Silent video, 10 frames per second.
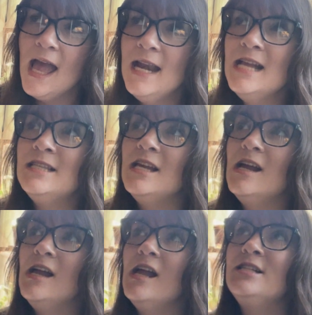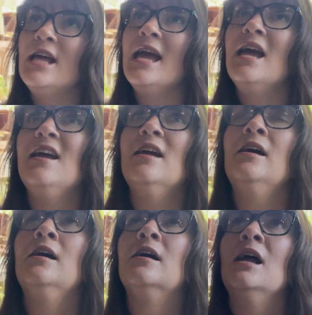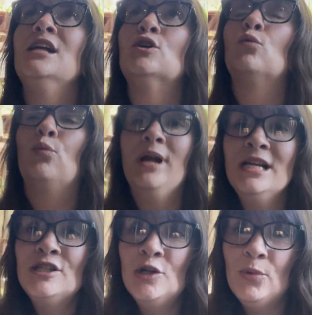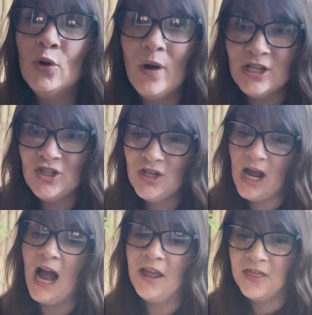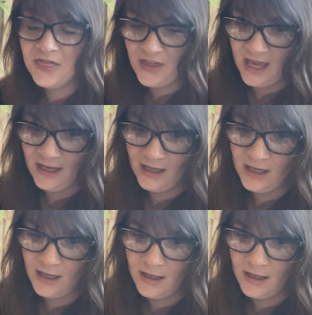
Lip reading: And it's a reasonable question, I think,